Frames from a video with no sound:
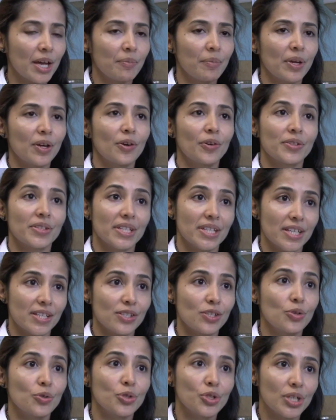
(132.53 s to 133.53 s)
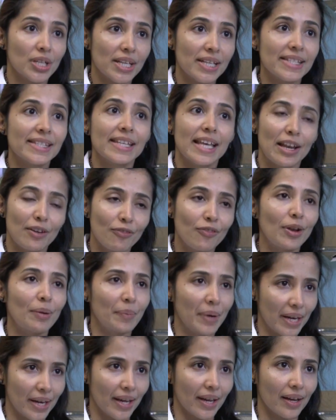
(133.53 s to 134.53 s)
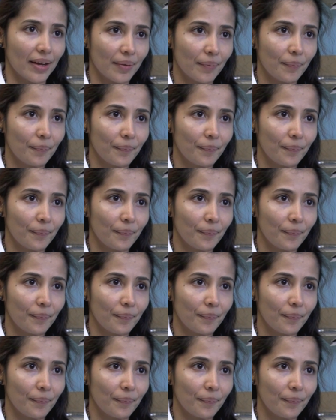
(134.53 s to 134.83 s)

because it is usually self-limiting